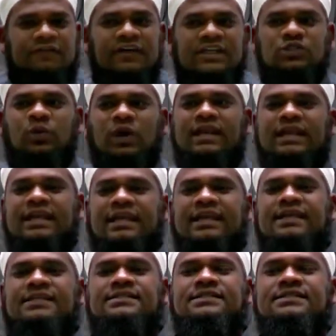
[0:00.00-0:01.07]
the first one
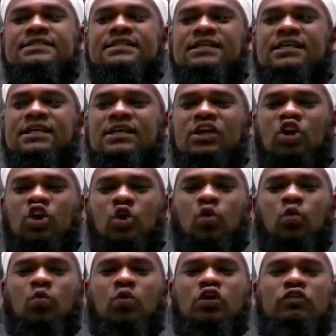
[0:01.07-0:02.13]
is
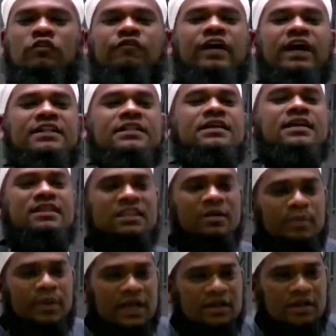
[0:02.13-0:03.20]
when you're
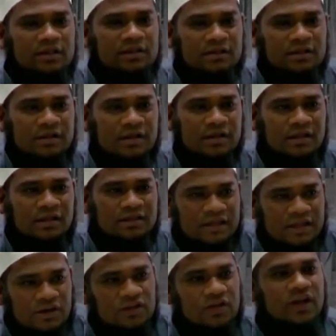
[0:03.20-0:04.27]
fighting in the battle,
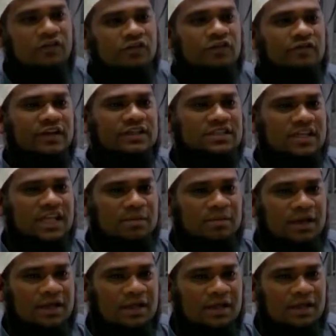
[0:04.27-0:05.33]
then you don't have to face
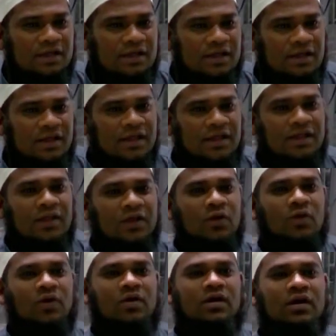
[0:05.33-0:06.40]
the Qibla.
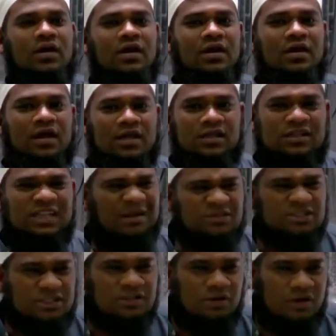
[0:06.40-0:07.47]
And
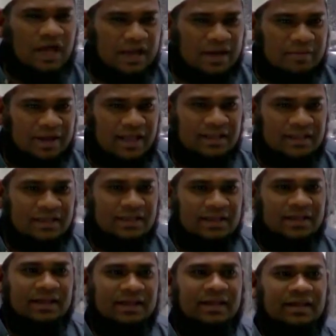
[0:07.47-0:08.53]
it comes in the Quran, right?
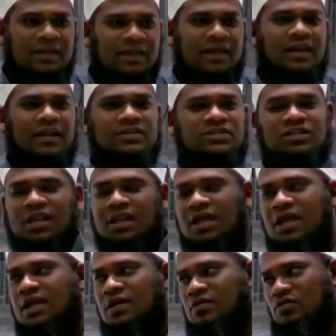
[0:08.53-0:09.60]
And
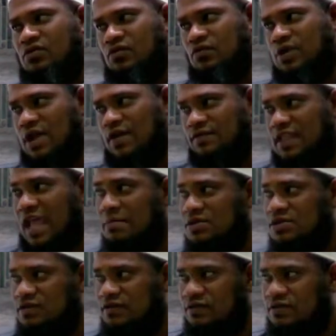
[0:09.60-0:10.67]
inshallah, if we have
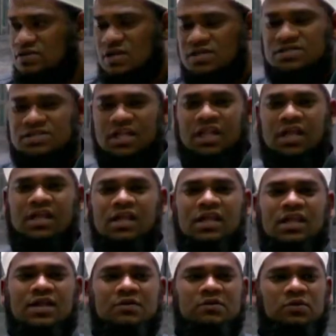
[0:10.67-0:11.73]
time in the future,
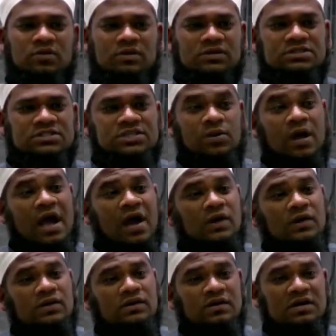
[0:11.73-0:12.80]
inshallah, we will show